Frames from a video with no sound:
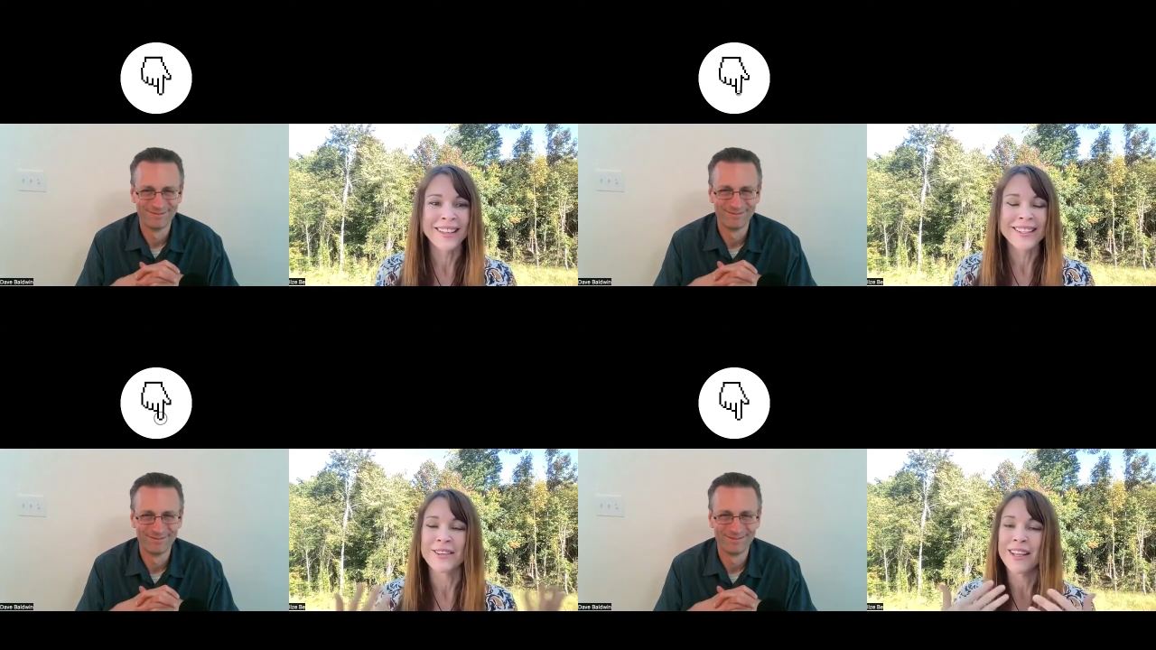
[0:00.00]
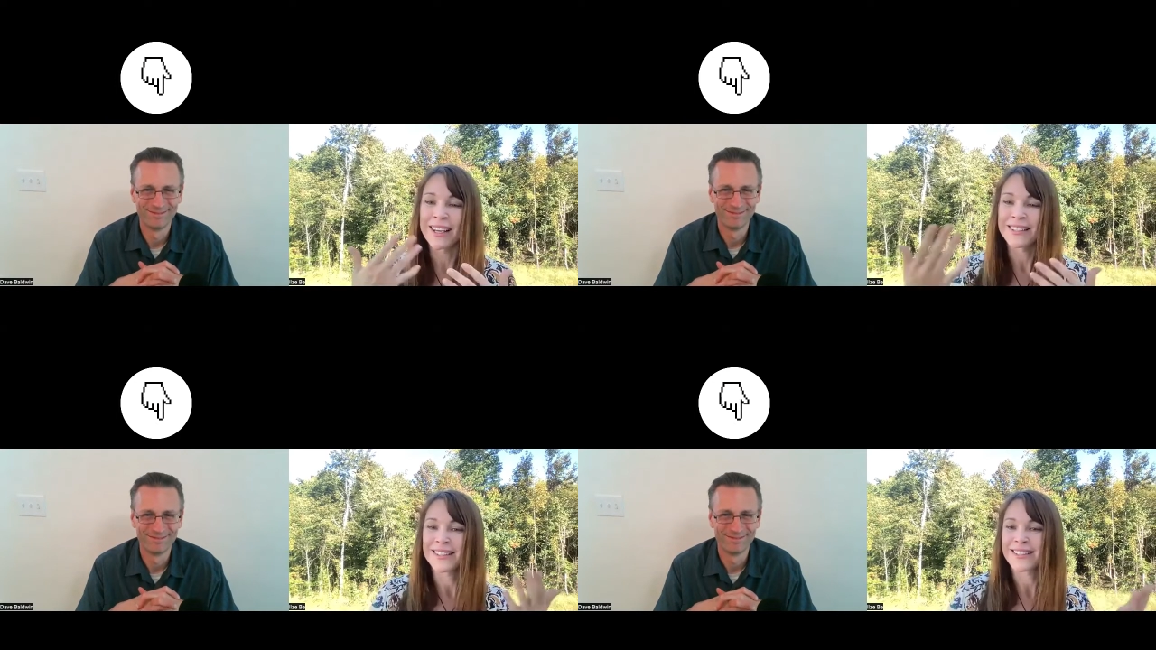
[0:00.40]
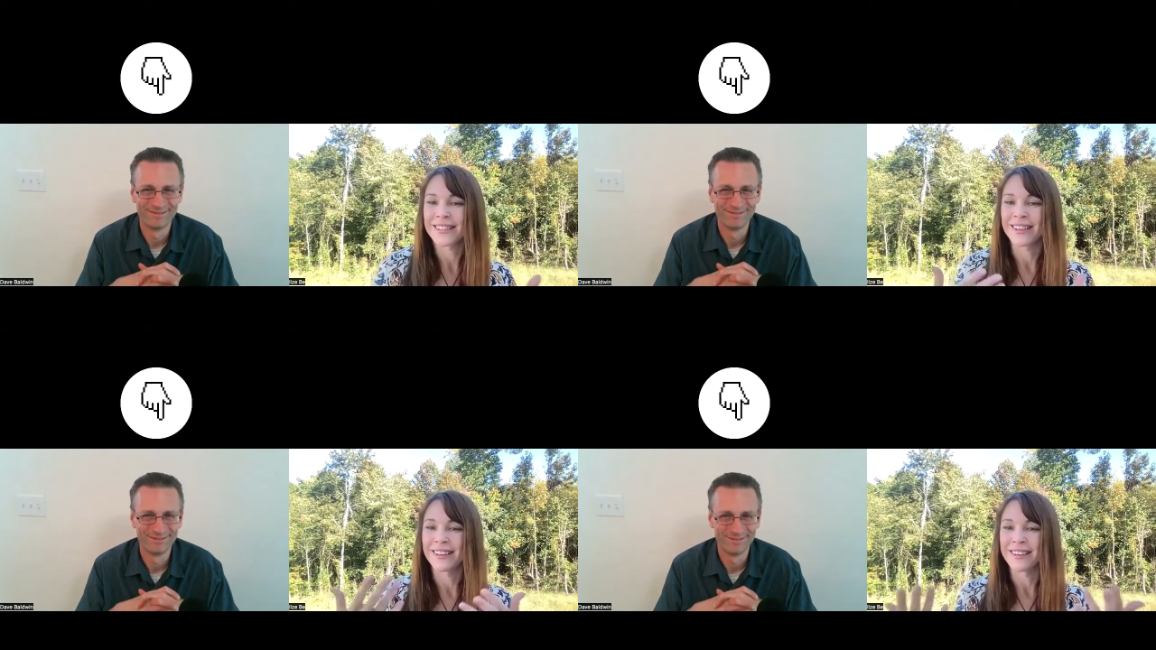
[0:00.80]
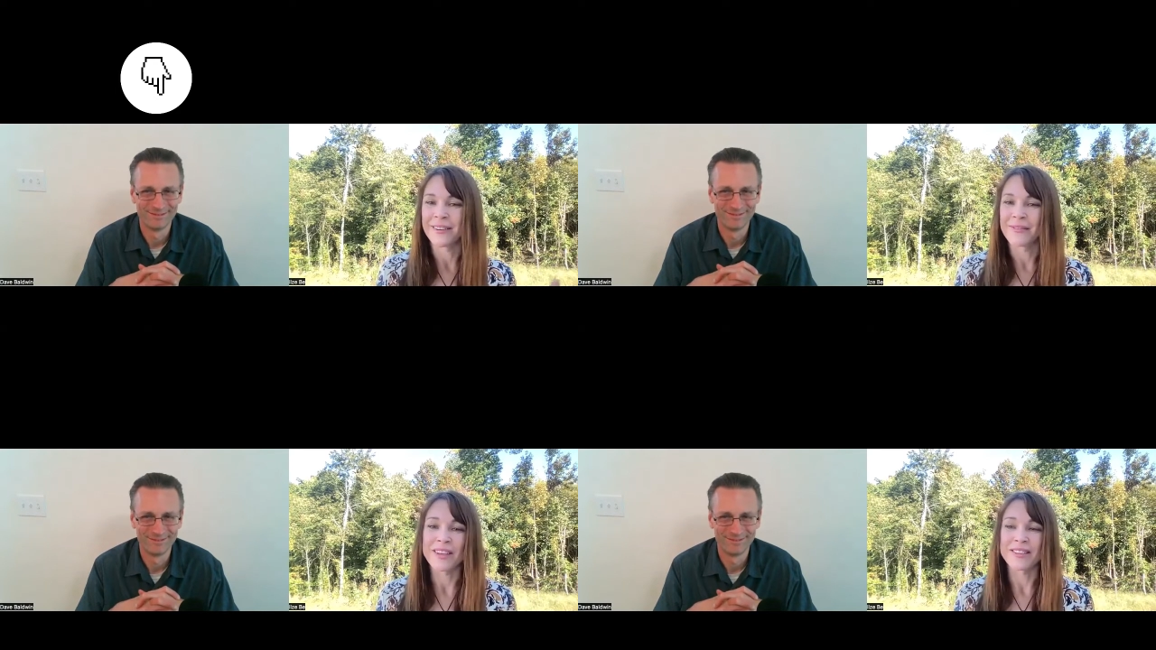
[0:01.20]
Speaker 1: So that's
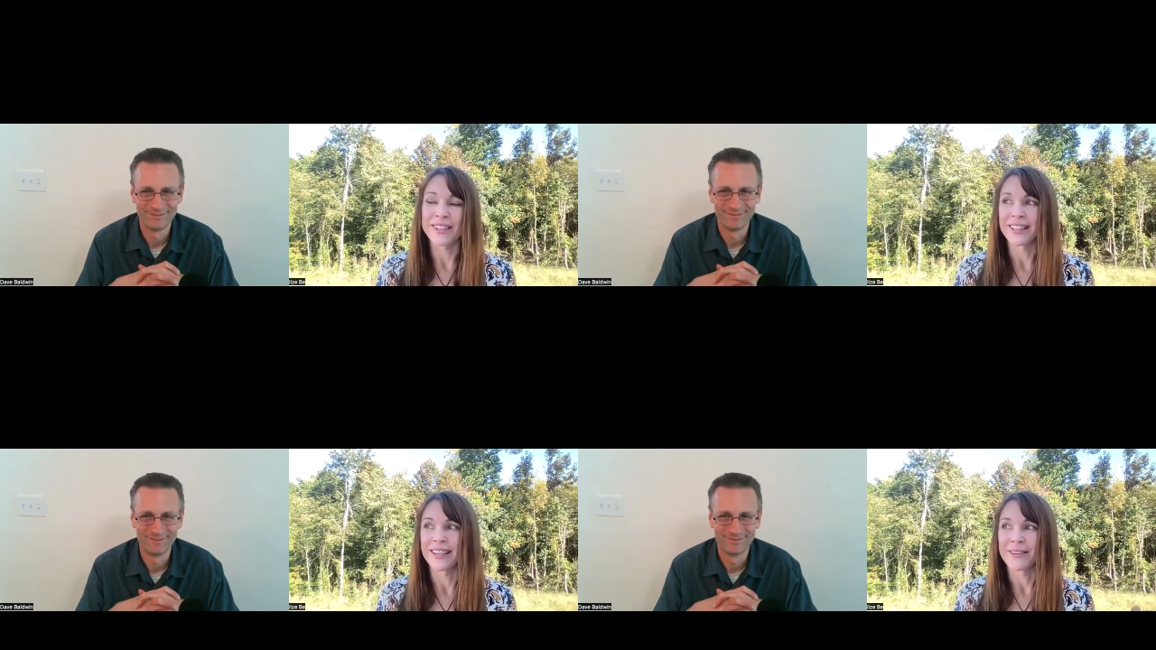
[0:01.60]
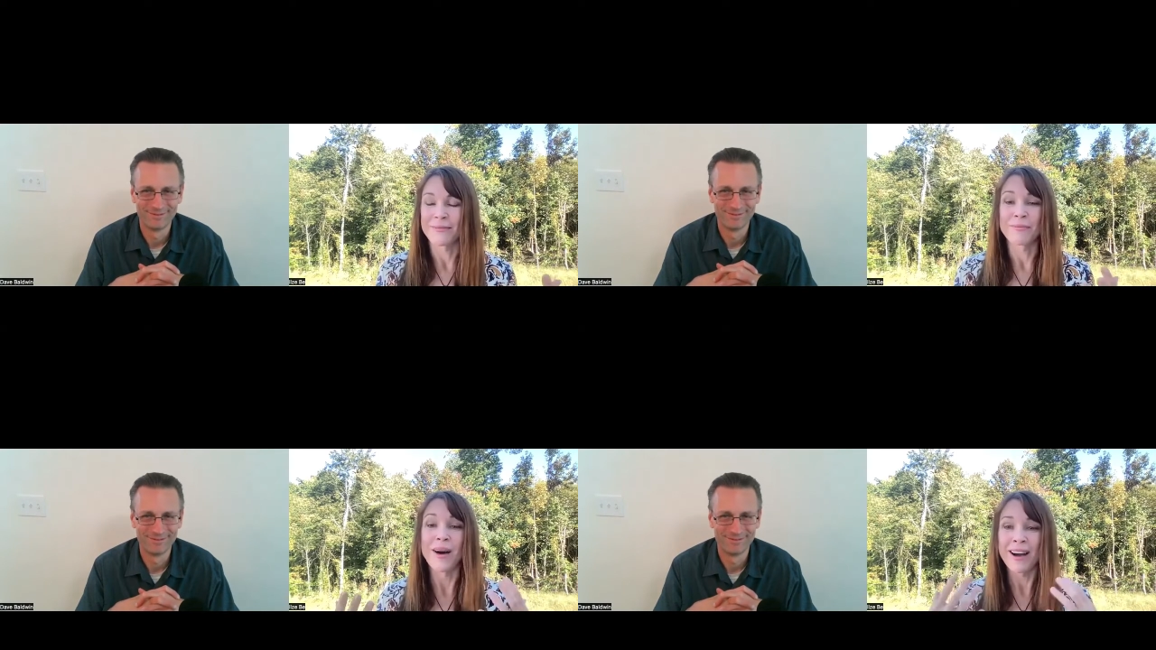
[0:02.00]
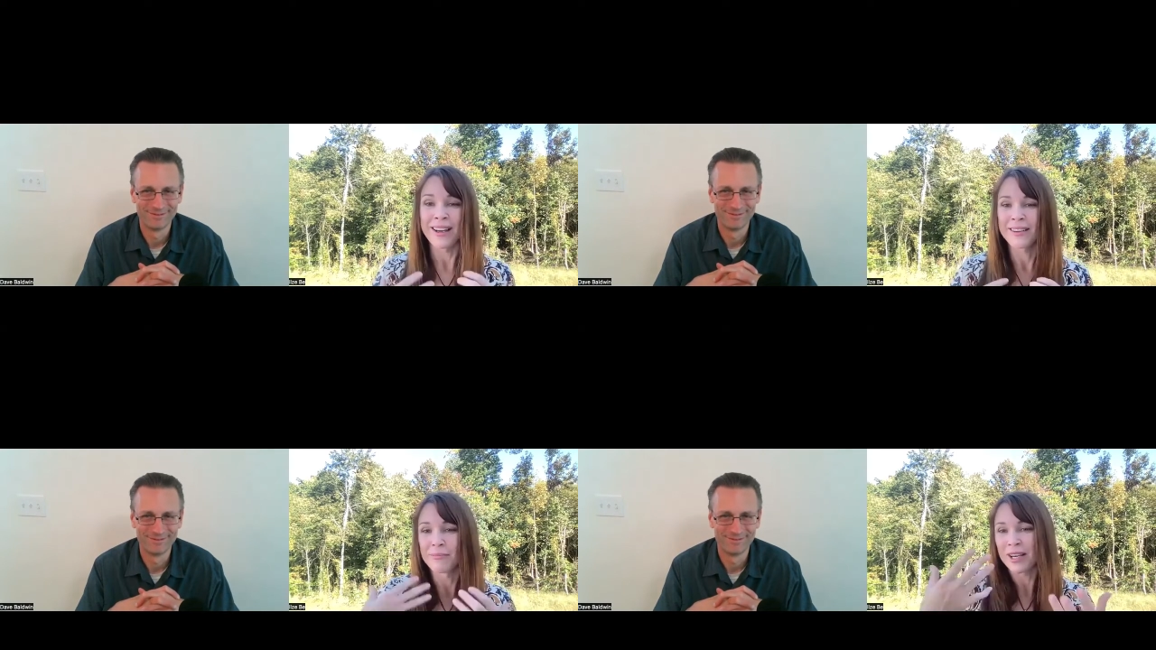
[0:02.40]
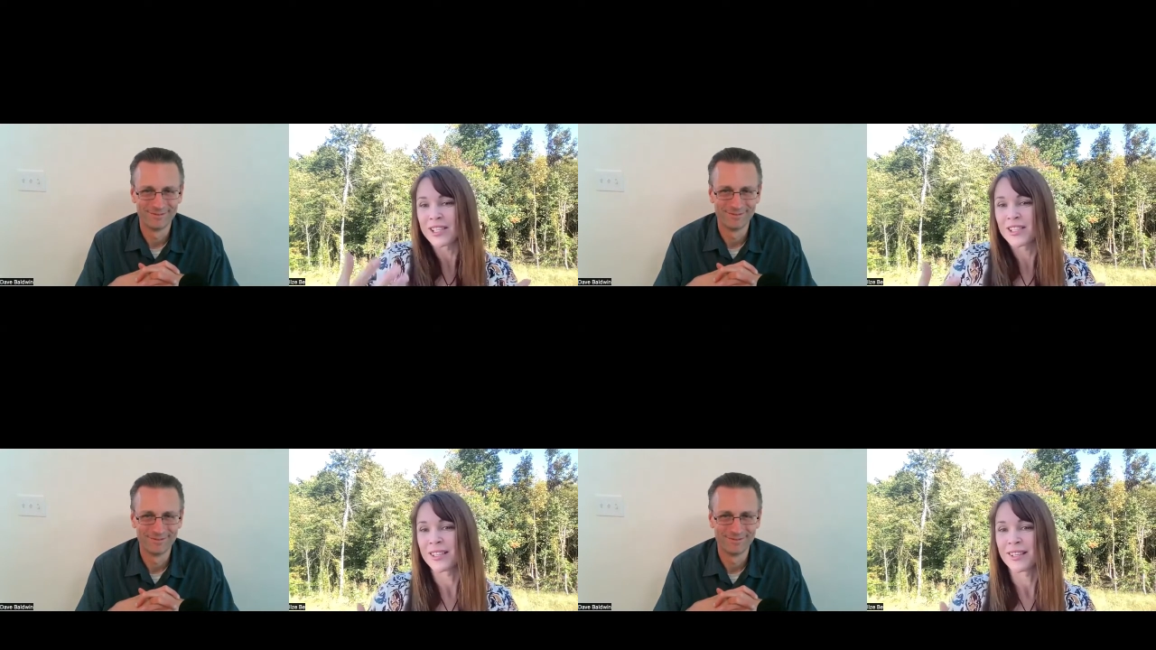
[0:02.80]
um, really my
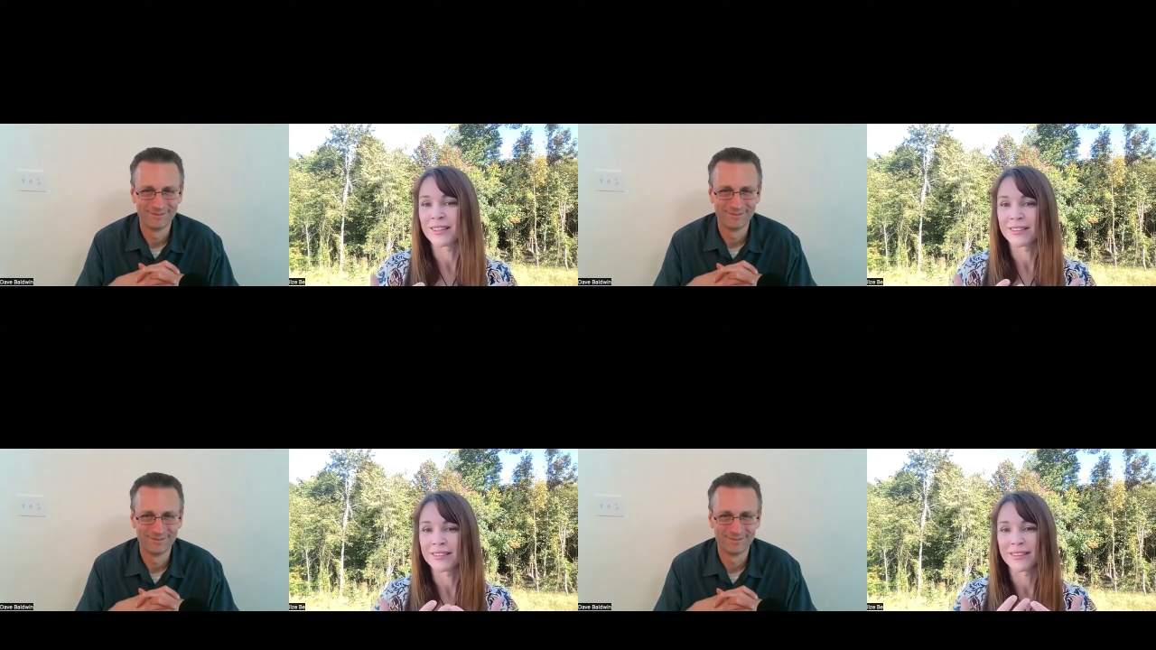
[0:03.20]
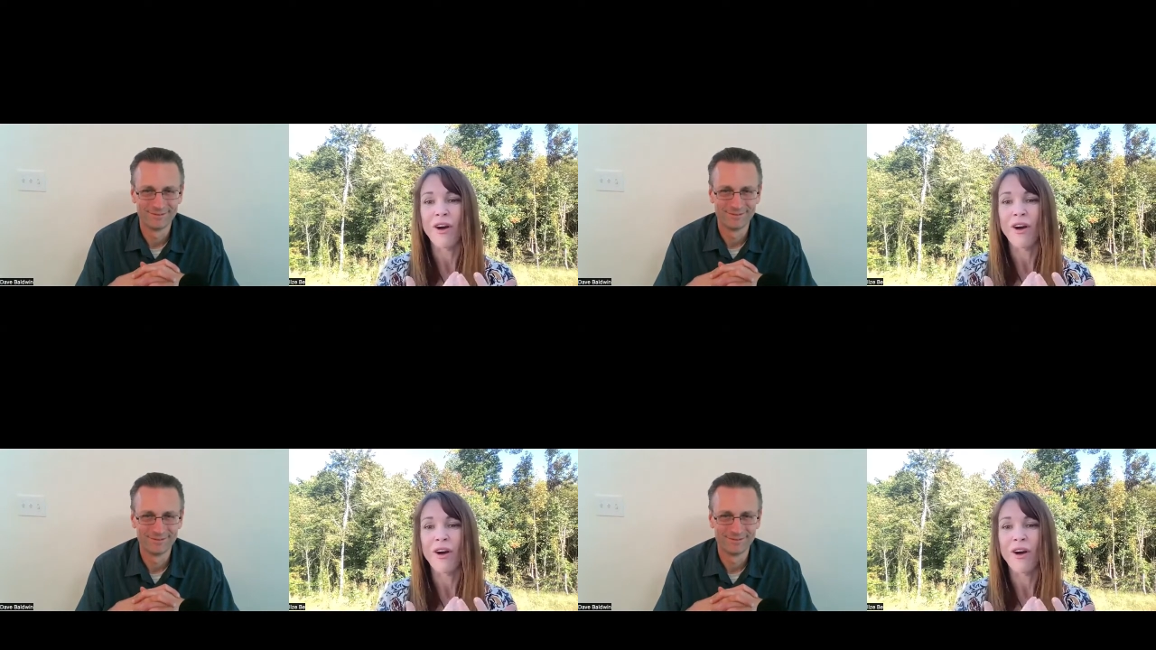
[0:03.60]
impression